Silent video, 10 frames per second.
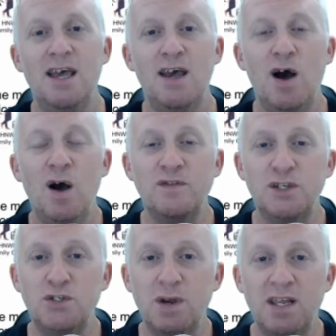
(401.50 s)
of
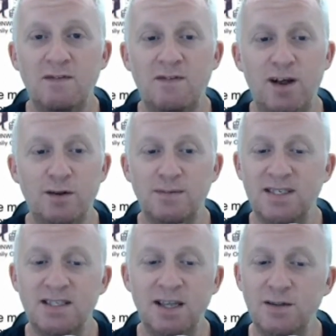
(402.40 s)
the trading volumes.
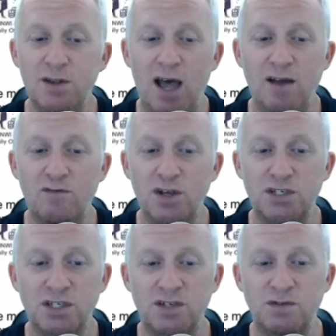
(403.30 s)
It's not the
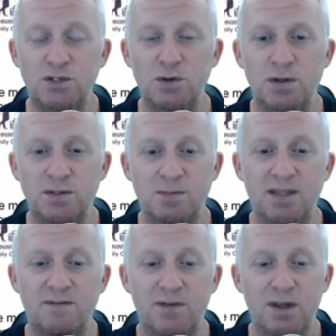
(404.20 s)
average individuals,
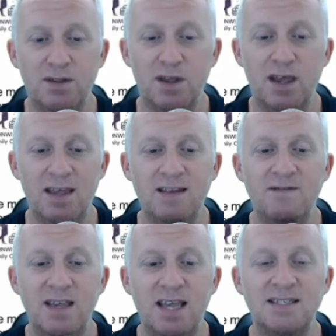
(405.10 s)
but the
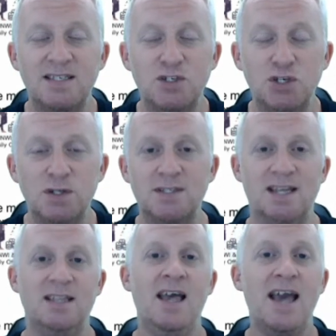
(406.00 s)
institutions
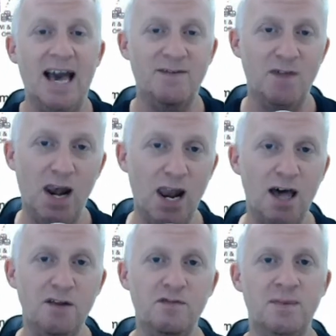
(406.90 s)
that have a
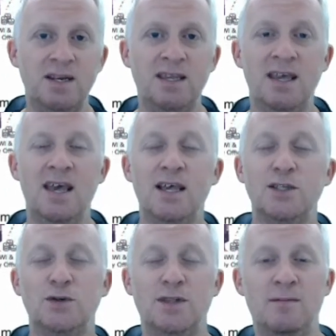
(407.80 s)
lot of money,
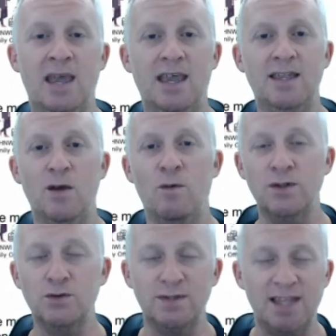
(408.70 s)
so they make they
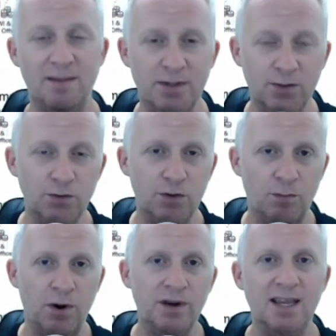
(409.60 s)
want to tap into the
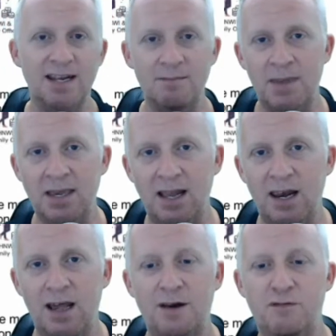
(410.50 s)
market and make a
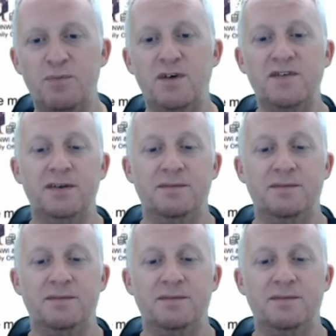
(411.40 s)
lot of profit.